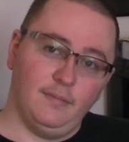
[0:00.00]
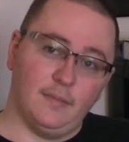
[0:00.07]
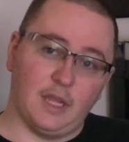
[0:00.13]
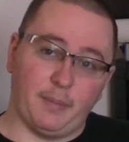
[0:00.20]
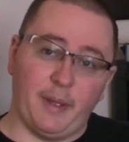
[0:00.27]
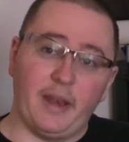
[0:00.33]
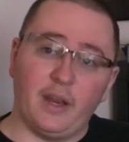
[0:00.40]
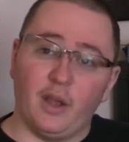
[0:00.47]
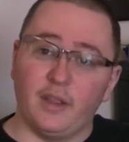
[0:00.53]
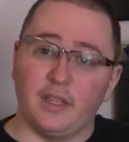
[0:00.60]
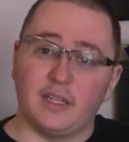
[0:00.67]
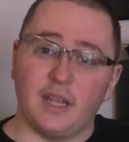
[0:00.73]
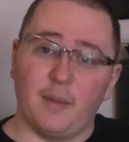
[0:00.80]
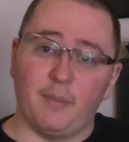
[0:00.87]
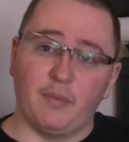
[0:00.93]
depending on
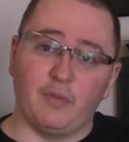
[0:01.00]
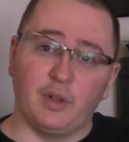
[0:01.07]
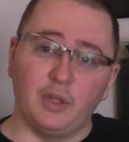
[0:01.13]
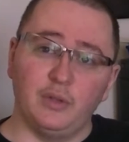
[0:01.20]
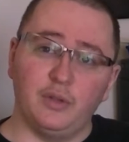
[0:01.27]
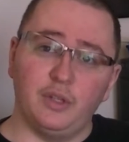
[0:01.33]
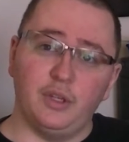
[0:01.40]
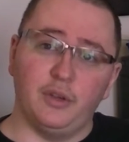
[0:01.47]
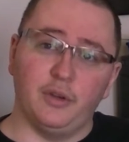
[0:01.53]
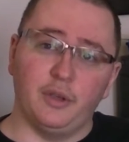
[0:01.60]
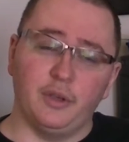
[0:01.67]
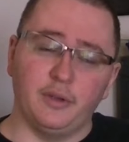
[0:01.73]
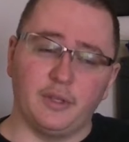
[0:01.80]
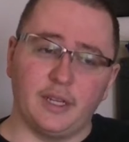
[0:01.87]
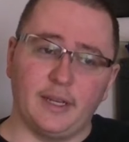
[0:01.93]
the type of glue you're
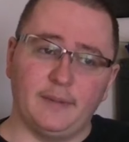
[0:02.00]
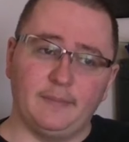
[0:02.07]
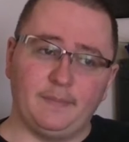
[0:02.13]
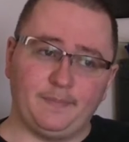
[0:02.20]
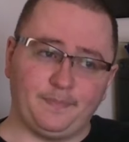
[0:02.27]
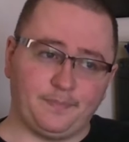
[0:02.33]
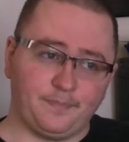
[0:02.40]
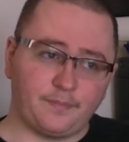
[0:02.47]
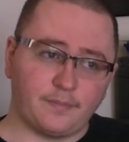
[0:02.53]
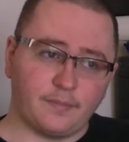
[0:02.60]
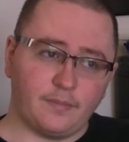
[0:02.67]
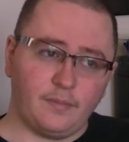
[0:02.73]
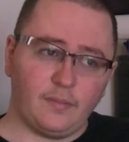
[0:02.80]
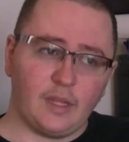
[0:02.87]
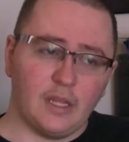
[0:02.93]
using,
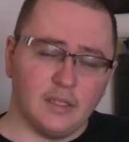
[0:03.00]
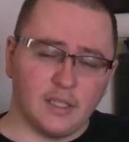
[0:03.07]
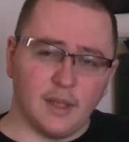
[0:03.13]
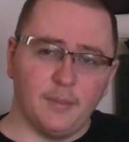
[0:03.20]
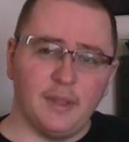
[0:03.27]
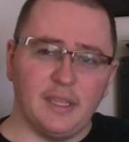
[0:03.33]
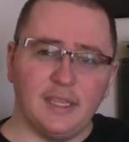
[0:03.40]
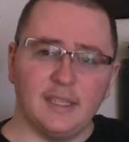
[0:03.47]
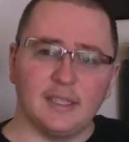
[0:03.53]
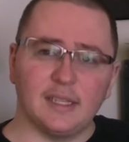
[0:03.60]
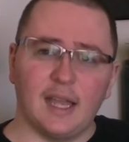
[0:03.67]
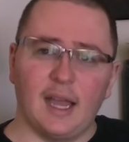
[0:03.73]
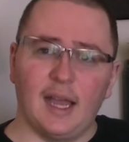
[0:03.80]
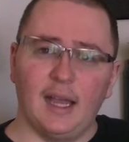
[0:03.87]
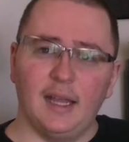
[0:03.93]
some of these
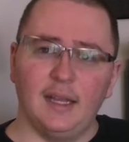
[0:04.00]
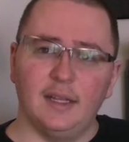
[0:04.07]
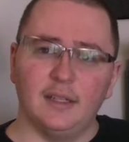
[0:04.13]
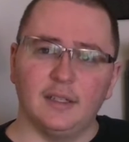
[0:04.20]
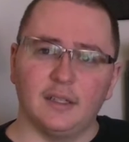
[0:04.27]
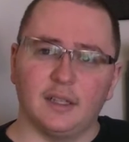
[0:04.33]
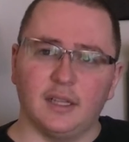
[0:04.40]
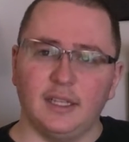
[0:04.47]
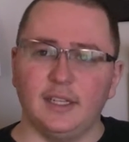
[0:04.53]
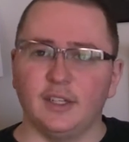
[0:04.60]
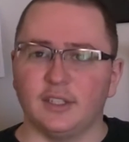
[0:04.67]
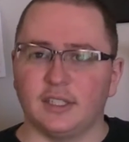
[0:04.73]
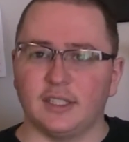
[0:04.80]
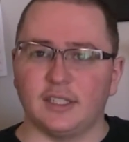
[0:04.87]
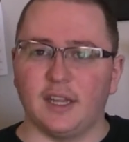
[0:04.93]

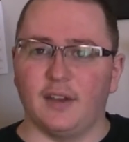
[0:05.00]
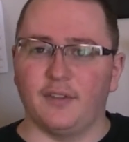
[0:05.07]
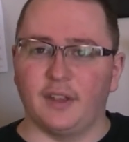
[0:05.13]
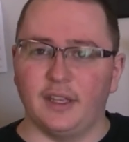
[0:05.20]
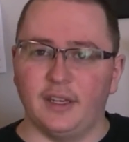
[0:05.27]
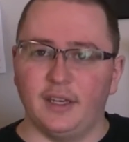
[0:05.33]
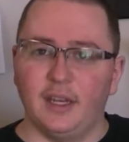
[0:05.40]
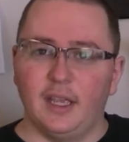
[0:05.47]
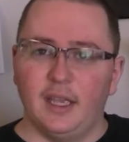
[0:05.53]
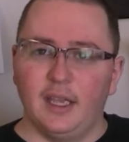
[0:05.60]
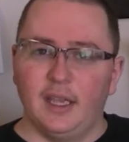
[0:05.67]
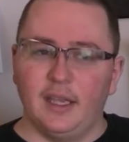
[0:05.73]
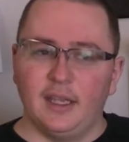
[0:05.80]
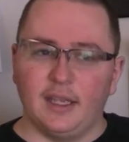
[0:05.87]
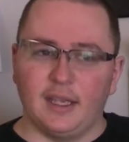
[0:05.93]
cleaners and stuff can
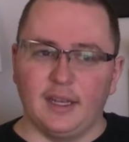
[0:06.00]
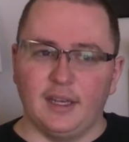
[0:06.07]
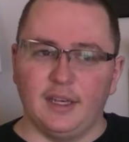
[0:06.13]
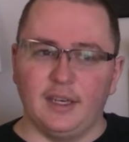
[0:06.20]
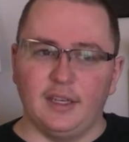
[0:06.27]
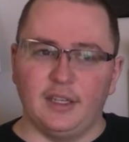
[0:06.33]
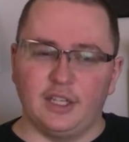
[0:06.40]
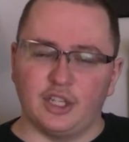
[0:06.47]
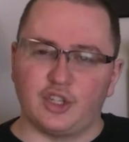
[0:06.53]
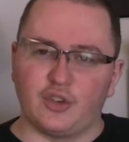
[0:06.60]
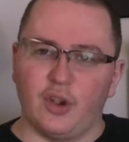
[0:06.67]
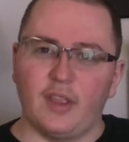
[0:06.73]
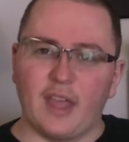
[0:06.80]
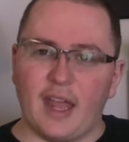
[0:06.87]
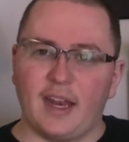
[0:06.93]

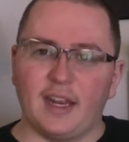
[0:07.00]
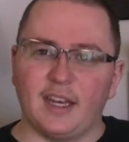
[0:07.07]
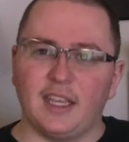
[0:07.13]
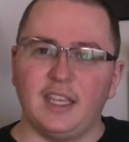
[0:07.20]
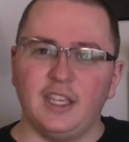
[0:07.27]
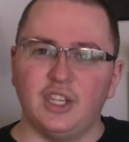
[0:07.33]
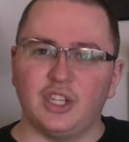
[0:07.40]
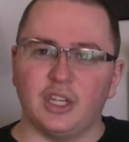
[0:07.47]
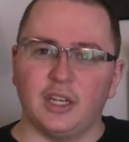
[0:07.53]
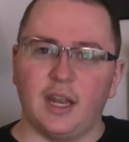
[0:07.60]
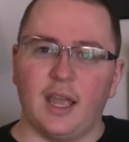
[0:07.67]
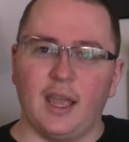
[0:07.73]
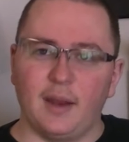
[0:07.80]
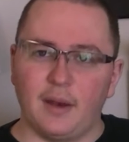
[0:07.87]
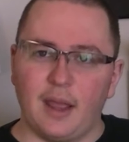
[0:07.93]
destroy that adhesion
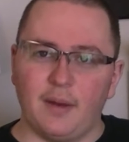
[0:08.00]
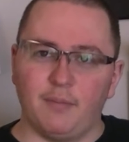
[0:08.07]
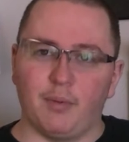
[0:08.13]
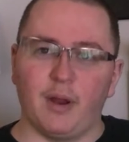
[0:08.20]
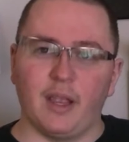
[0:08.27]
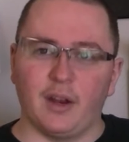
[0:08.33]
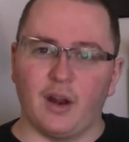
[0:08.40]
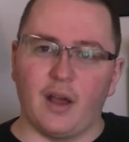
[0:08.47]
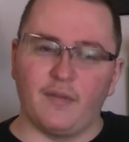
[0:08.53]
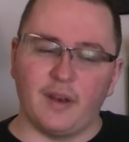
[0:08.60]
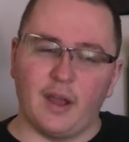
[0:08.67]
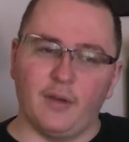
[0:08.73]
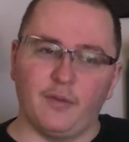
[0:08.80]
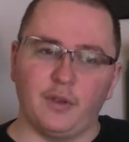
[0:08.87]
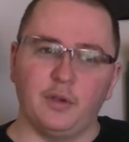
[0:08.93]
and break it off.
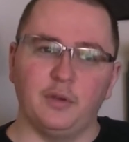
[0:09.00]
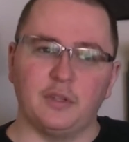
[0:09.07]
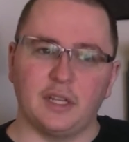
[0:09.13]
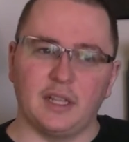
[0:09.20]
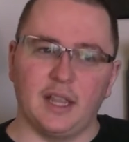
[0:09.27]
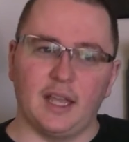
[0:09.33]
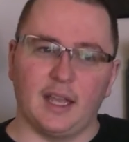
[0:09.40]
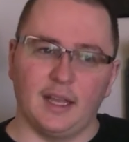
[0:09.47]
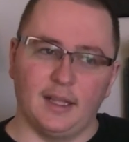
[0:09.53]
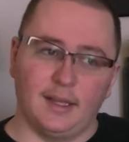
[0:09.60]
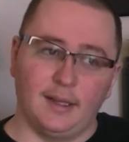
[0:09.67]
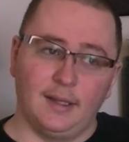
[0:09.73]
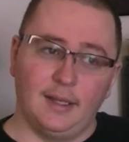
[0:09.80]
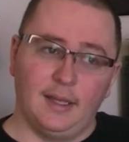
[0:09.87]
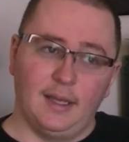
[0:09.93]
Now, if you're using
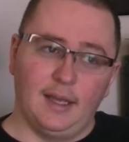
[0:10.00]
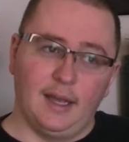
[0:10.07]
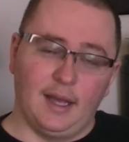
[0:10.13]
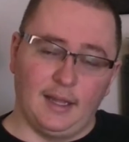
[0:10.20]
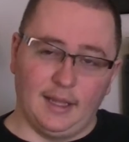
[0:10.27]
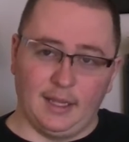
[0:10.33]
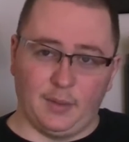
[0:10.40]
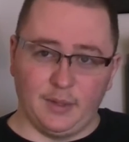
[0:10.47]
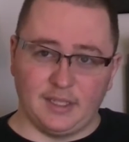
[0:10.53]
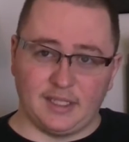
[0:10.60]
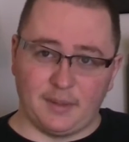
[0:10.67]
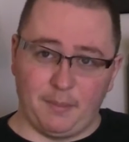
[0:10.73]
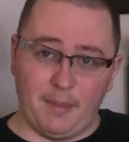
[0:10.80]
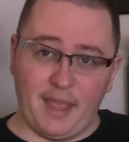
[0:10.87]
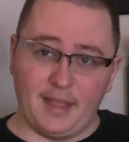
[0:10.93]
a liquid
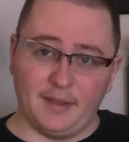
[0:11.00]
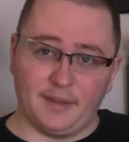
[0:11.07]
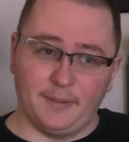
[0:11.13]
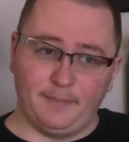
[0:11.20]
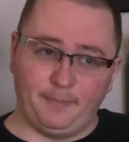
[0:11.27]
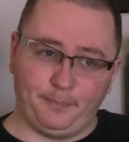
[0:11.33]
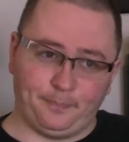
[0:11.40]
cement